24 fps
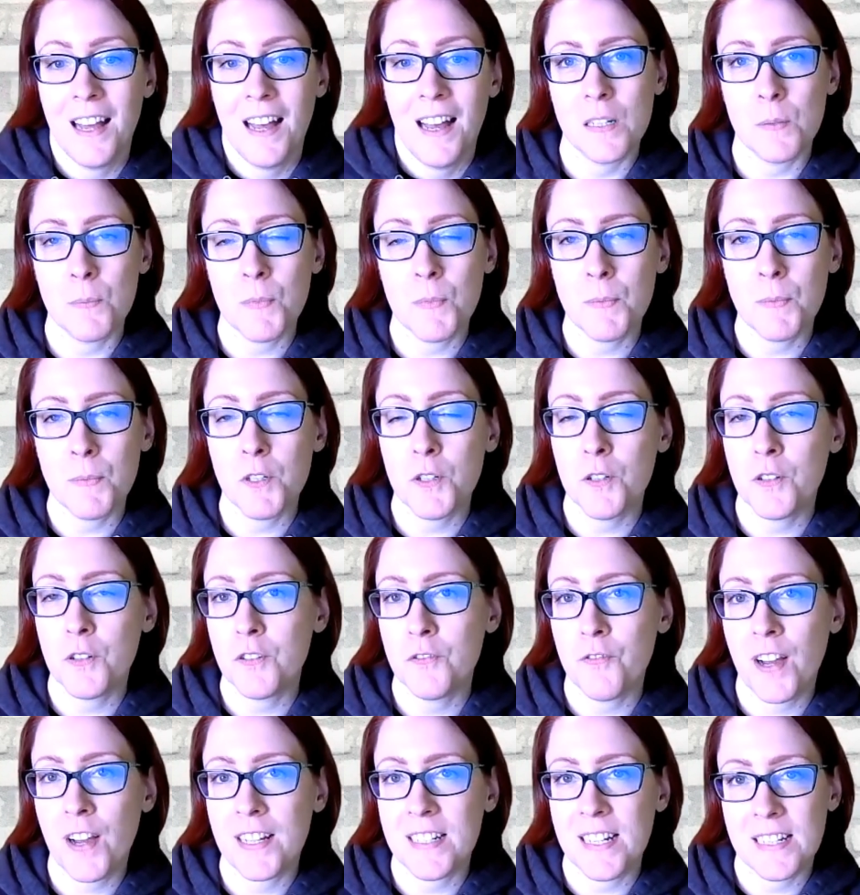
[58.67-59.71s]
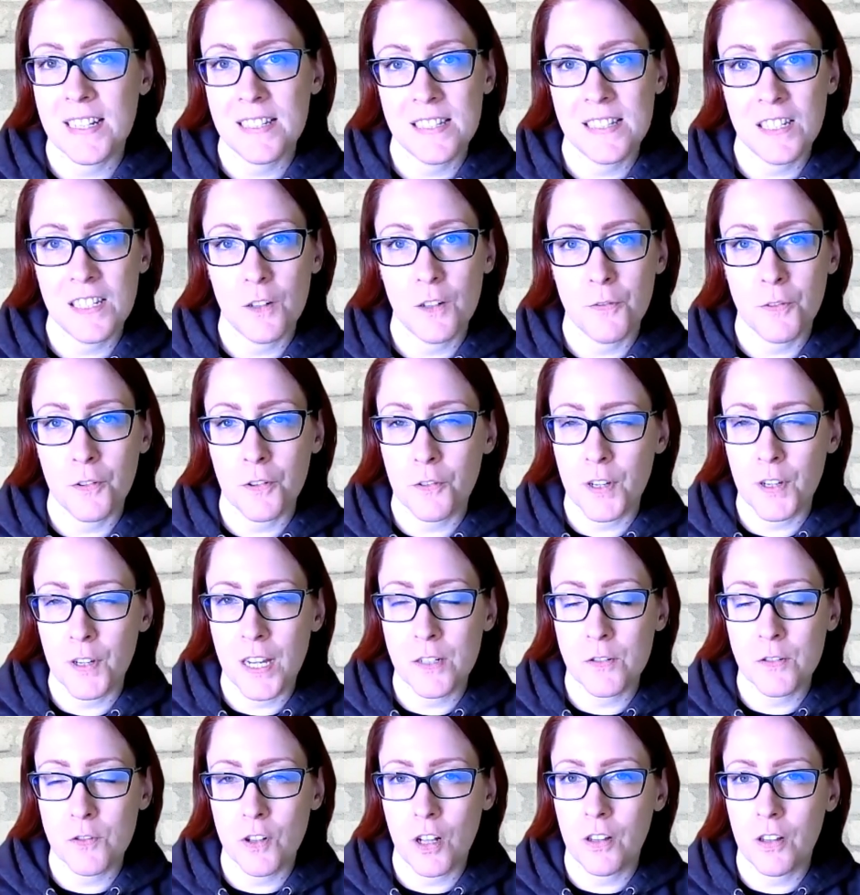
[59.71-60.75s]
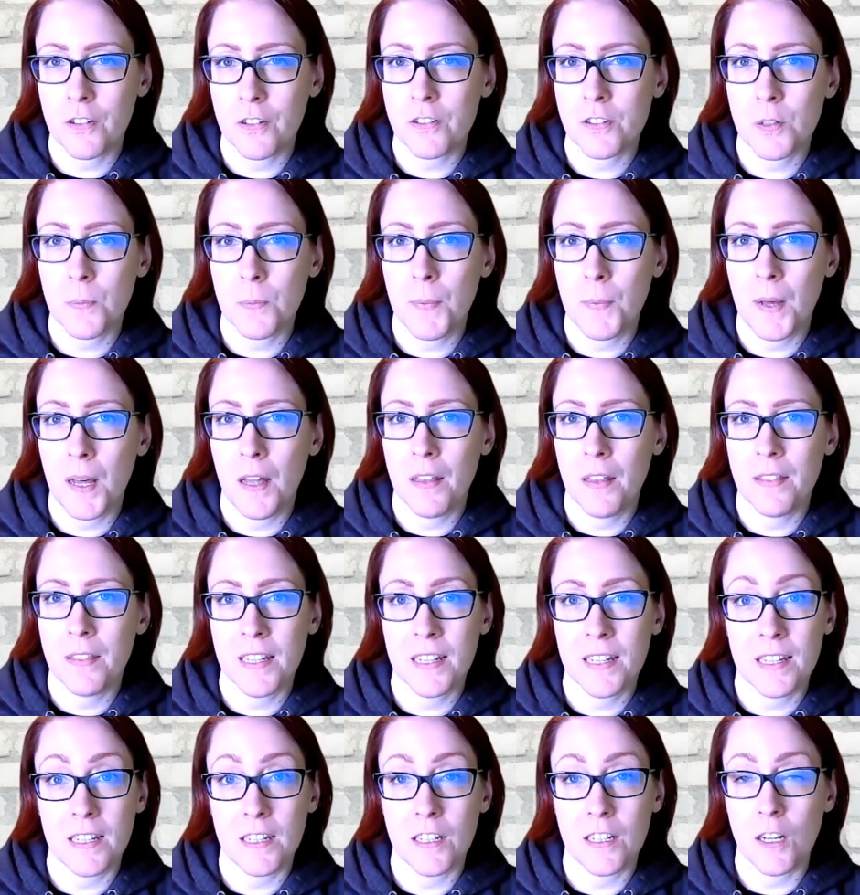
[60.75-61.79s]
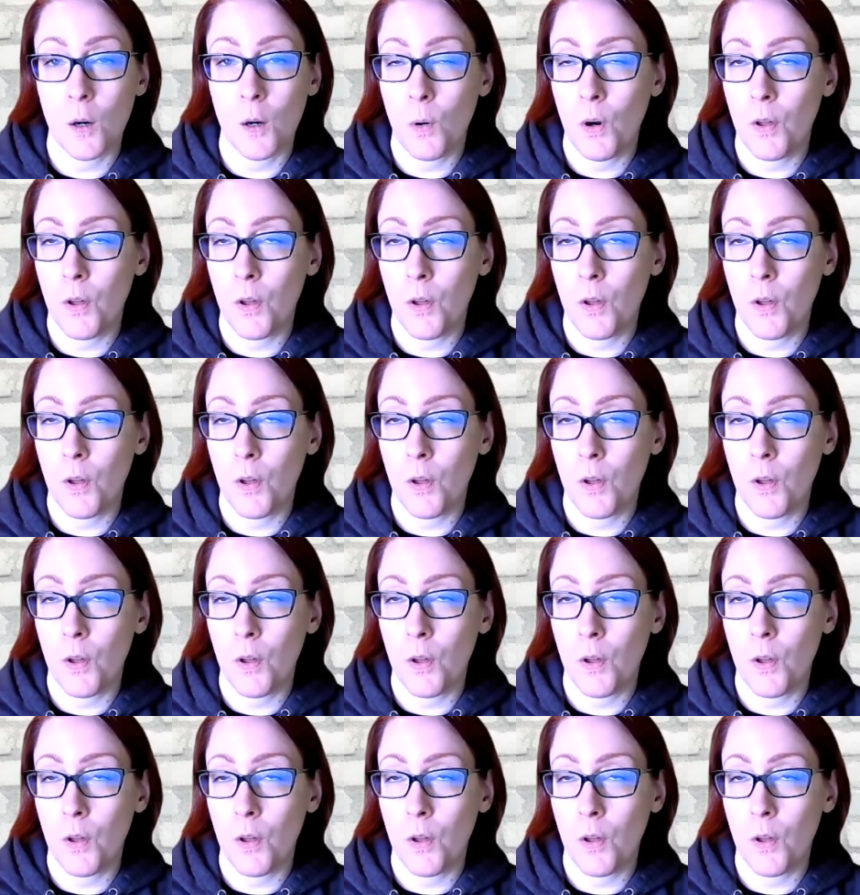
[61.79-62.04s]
Sometimes you can find SEO for $300 a month. They can go